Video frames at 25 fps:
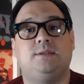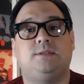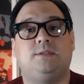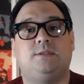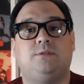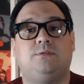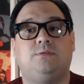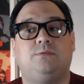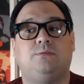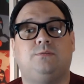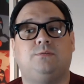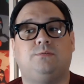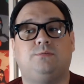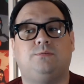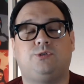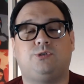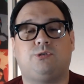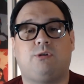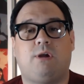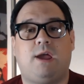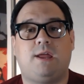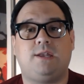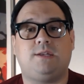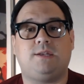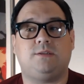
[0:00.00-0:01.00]
to
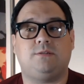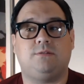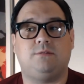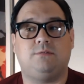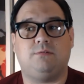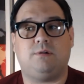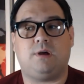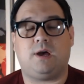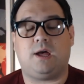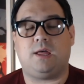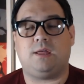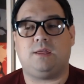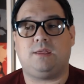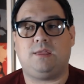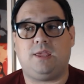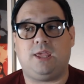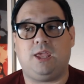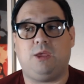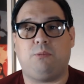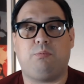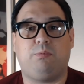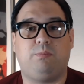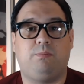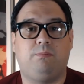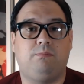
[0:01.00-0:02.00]
try to
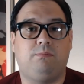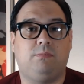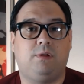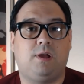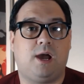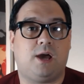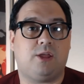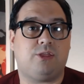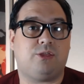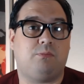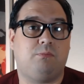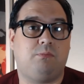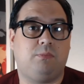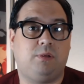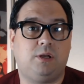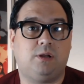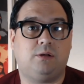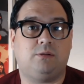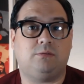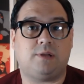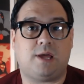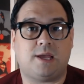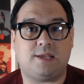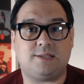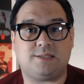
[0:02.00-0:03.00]
keep Gotham, you
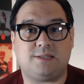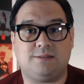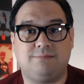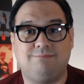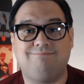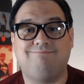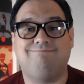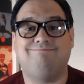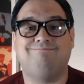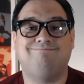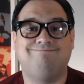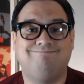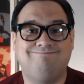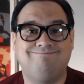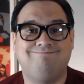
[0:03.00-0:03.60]
know, nice and